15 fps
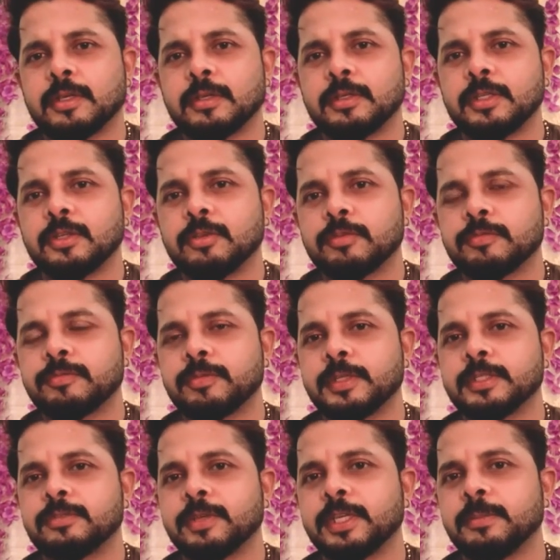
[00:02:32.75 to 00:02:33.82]
you know,
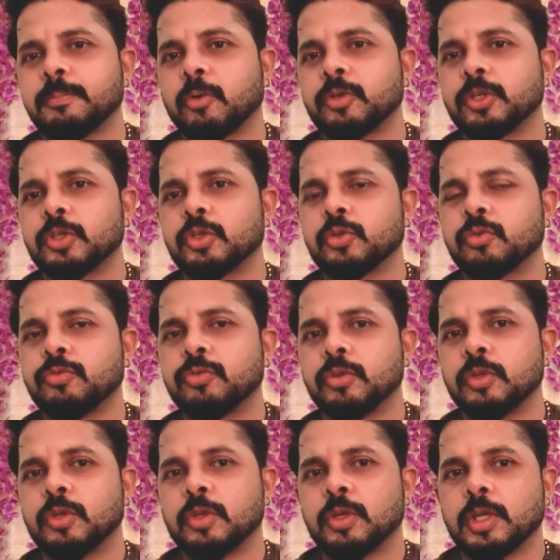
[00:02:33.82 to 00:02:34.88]
it's very important to
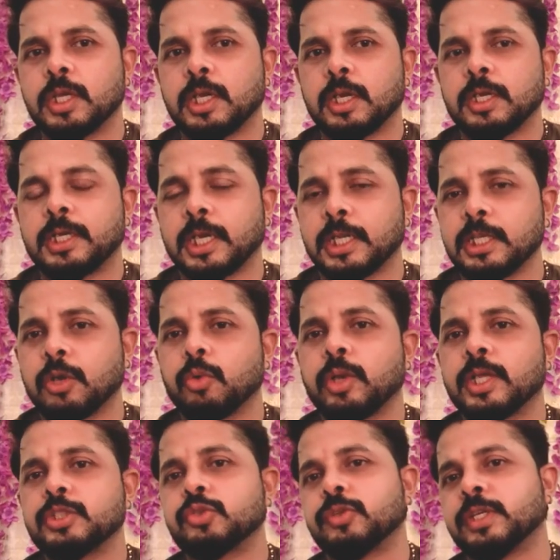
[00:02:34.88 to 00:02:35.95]
try out
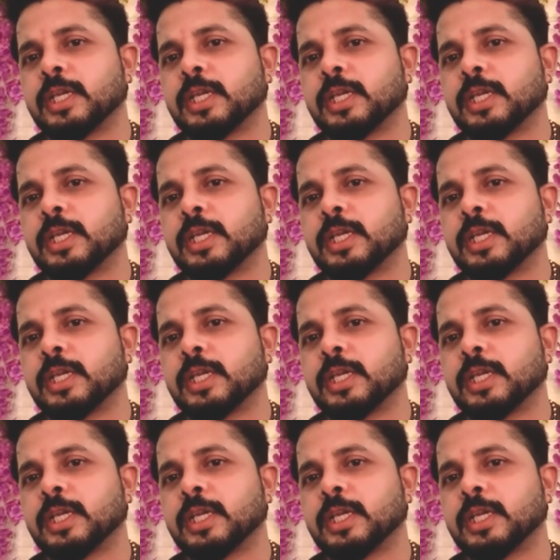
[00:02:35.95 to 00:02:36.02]
Ashwin.